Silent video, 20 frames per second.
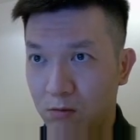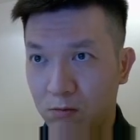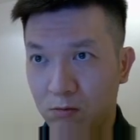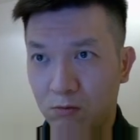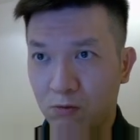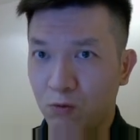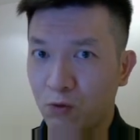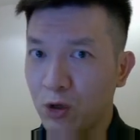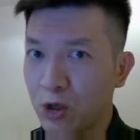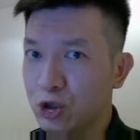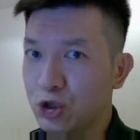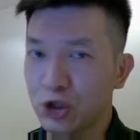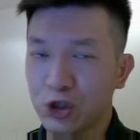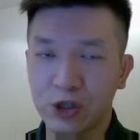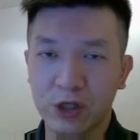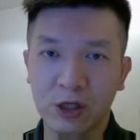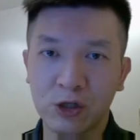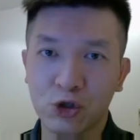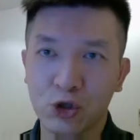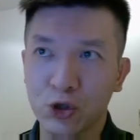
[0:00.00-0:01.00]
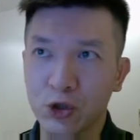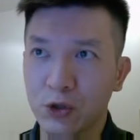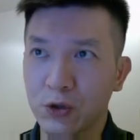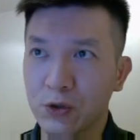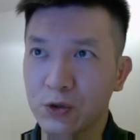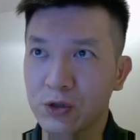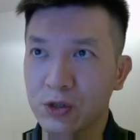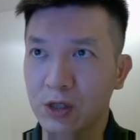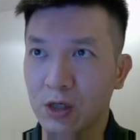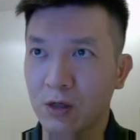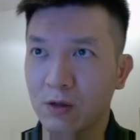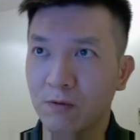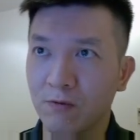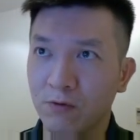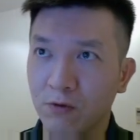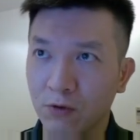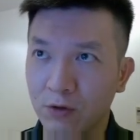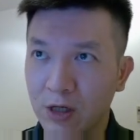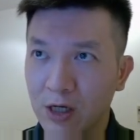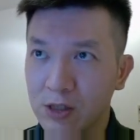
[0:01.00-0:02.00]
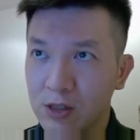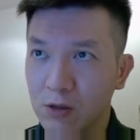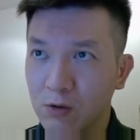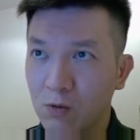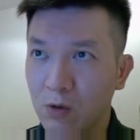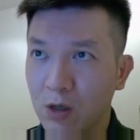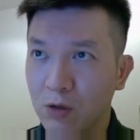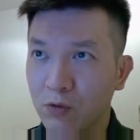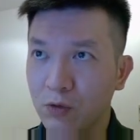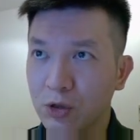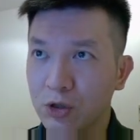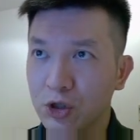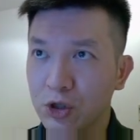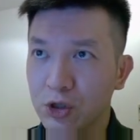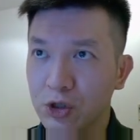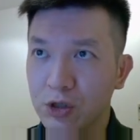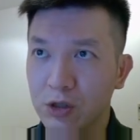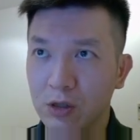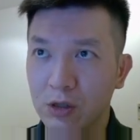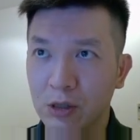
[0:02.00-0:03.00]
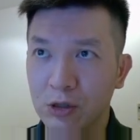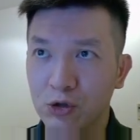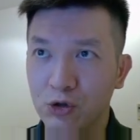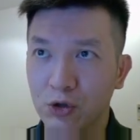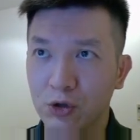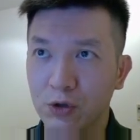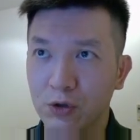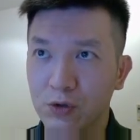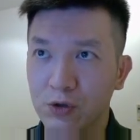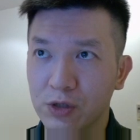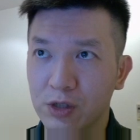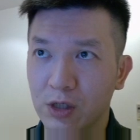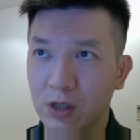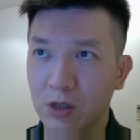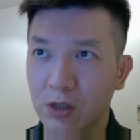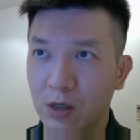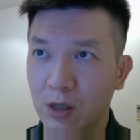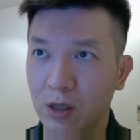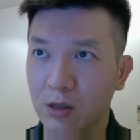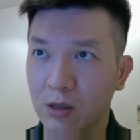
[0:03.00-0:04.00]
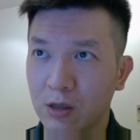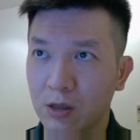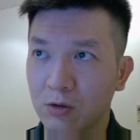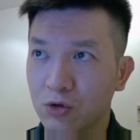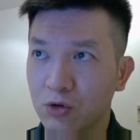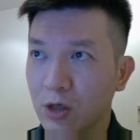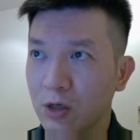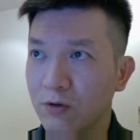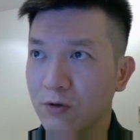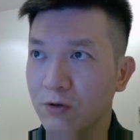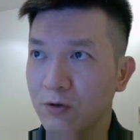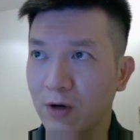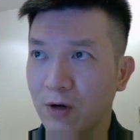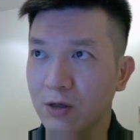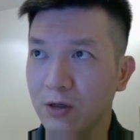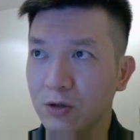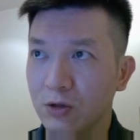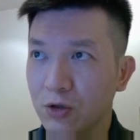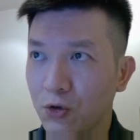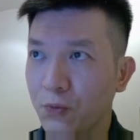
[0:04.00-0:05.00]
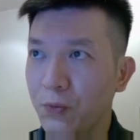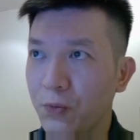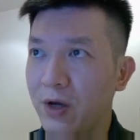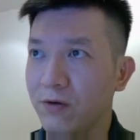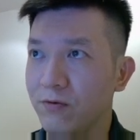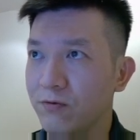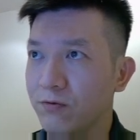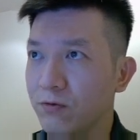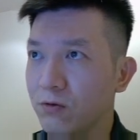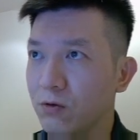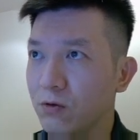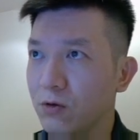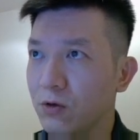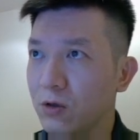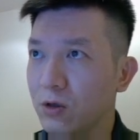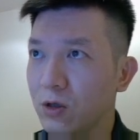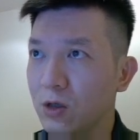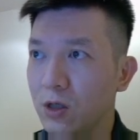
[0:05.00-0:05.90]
we're just introducing, for lesson 1, we're just introducing and try to find the domain for